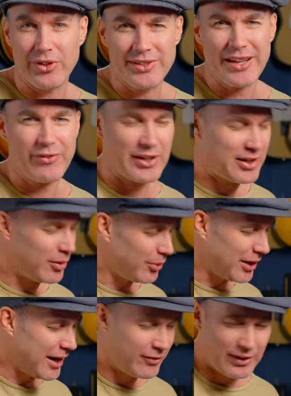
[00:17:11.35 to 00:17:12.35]
You definitely don't want
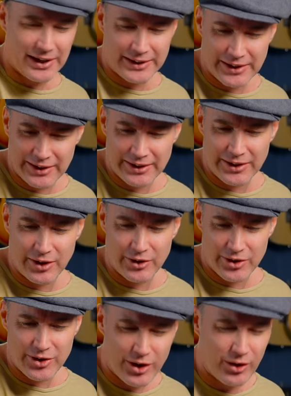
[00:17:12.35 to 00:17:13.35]
to have like a, you know,
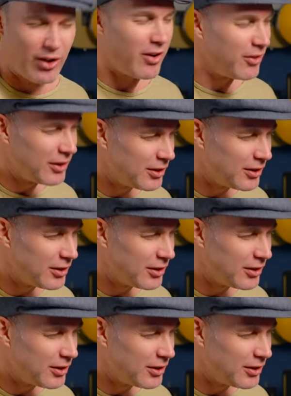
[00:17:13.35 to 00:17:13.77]
you're going along.